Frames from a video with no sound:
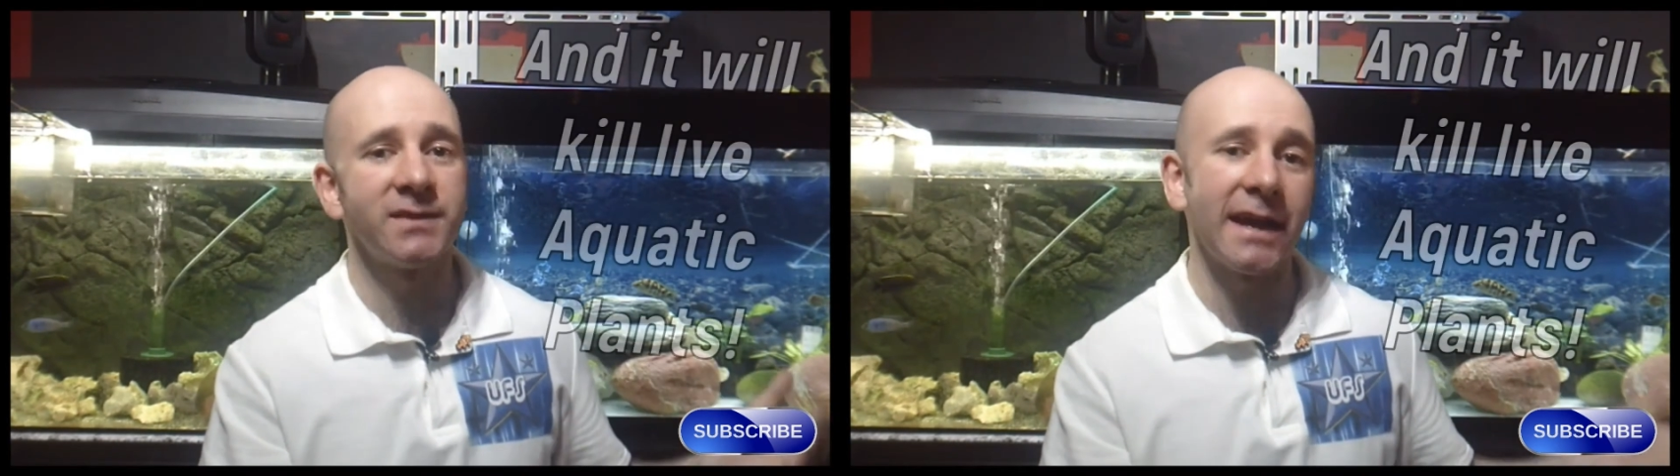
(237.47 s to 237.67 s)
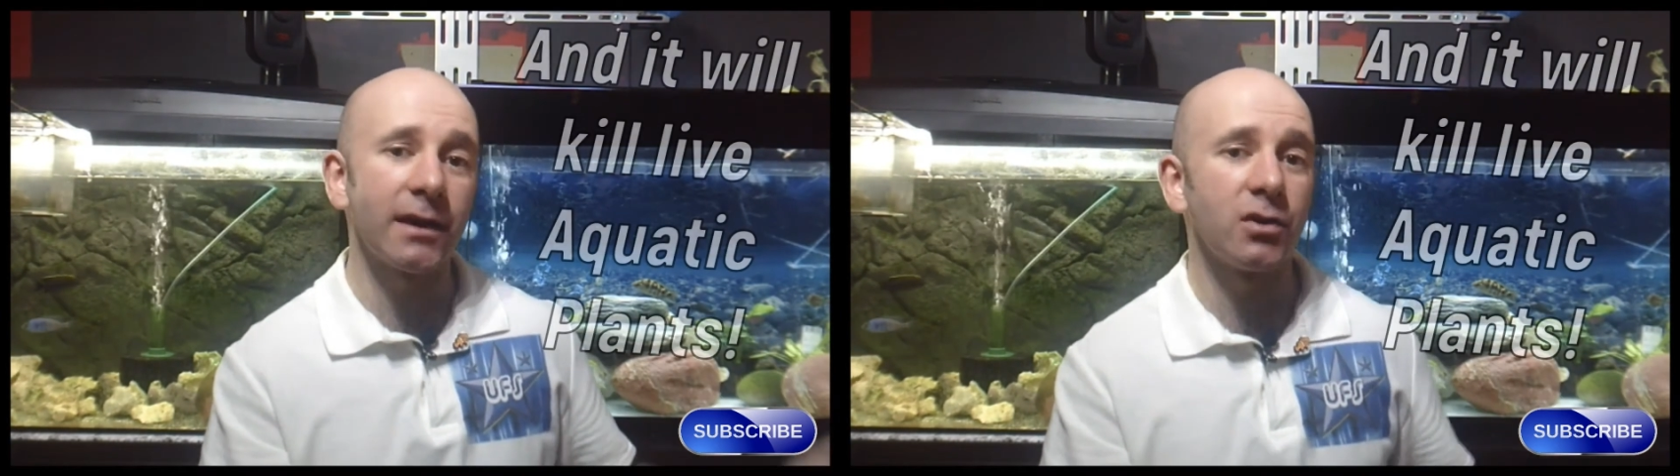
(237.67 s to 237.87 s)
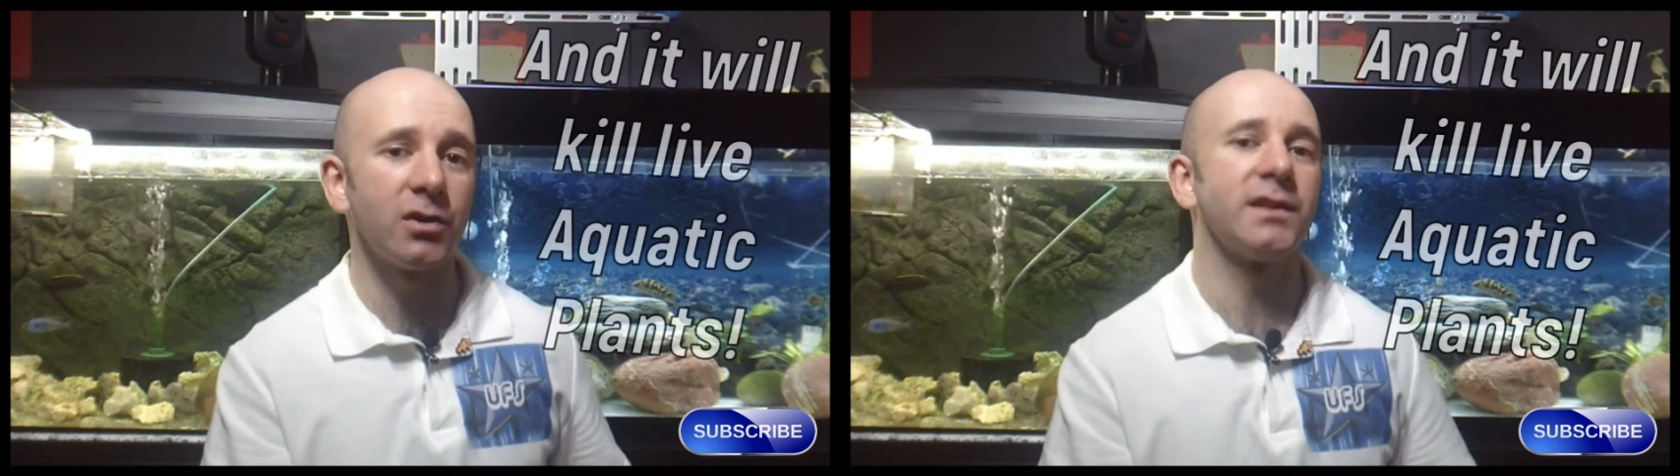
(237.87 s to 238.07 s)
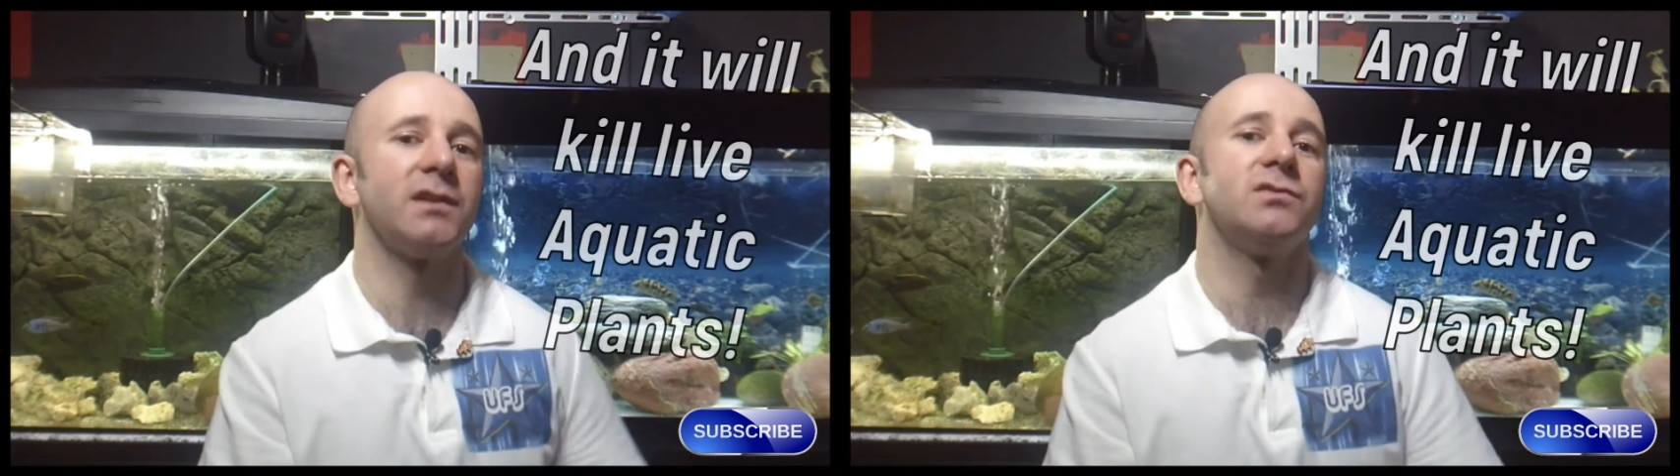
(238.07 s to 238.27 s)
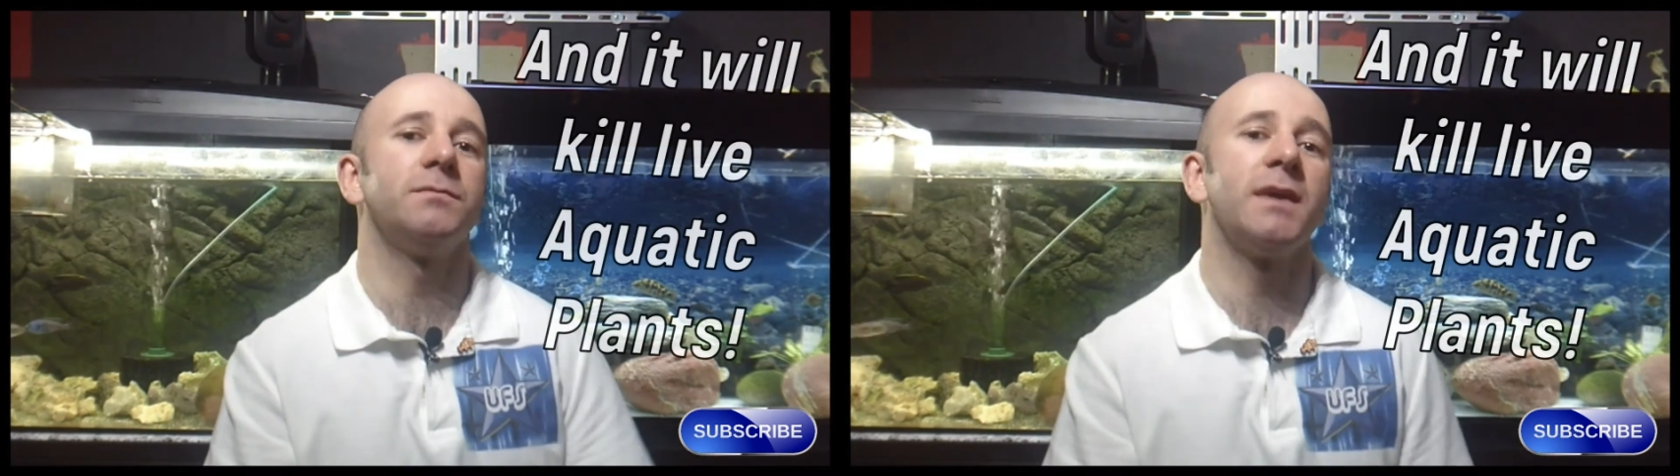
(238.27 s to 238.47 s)
decor
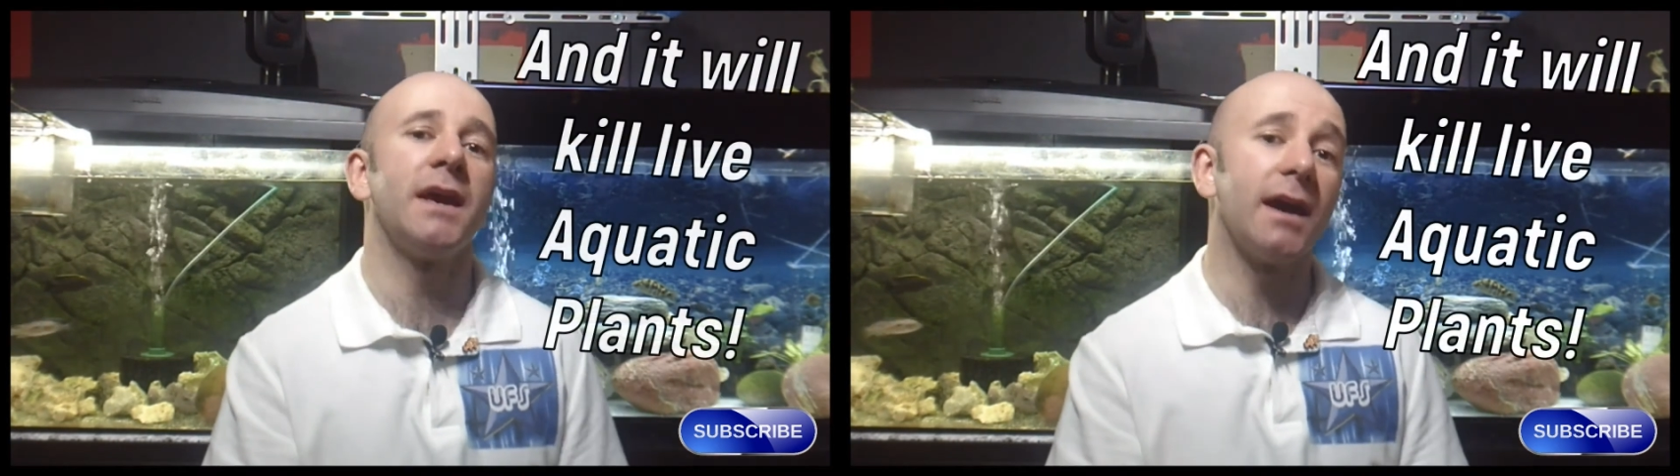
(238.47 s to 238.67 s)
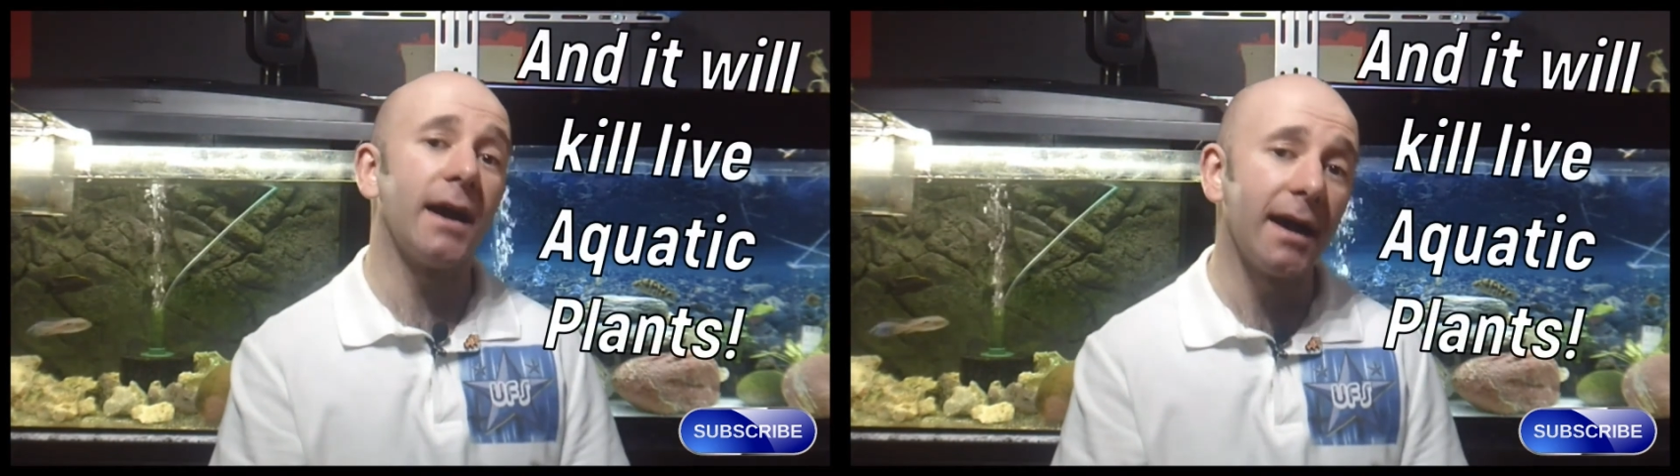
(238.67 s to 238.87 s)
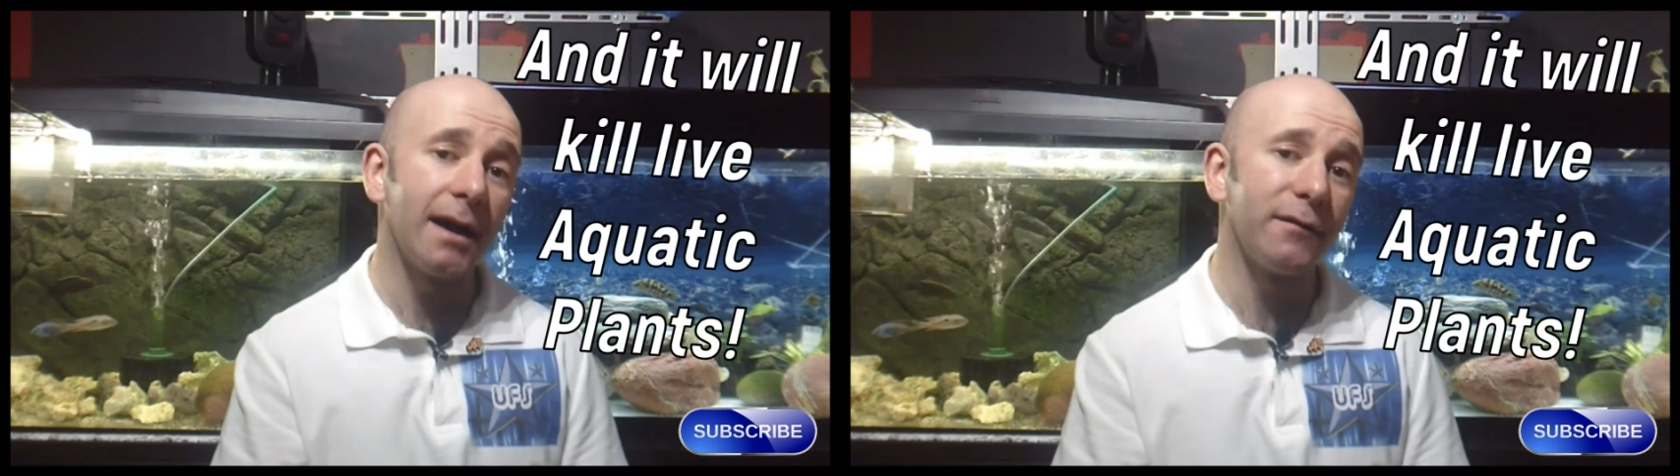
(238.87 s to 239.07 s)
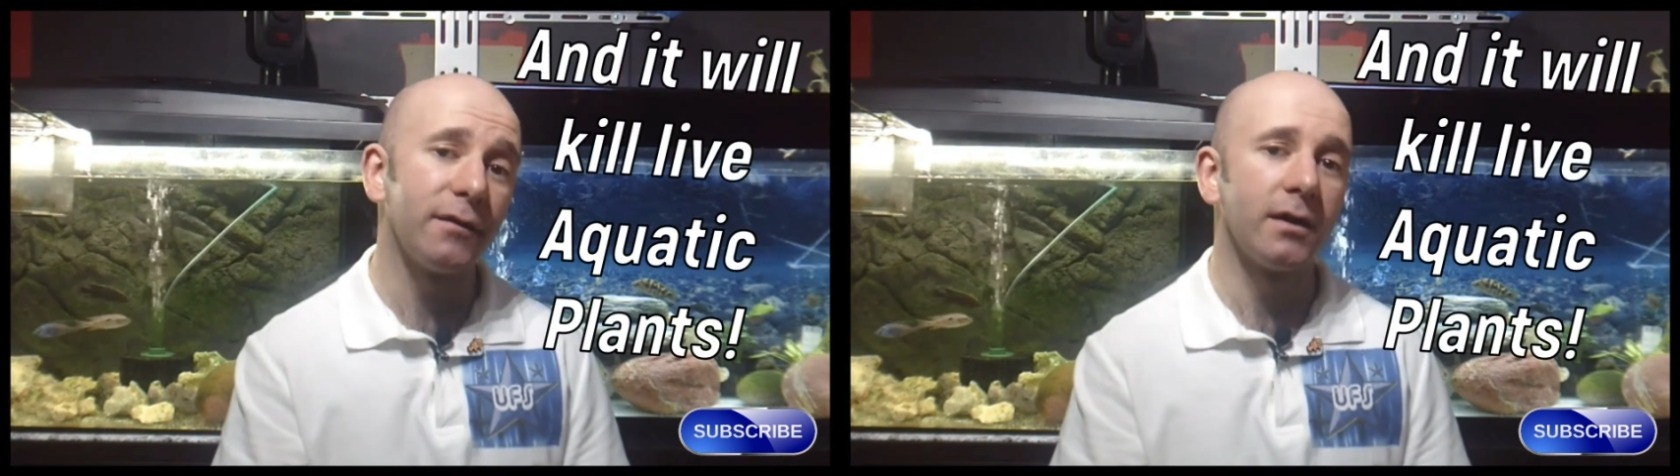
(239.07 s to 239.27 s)
that you may have.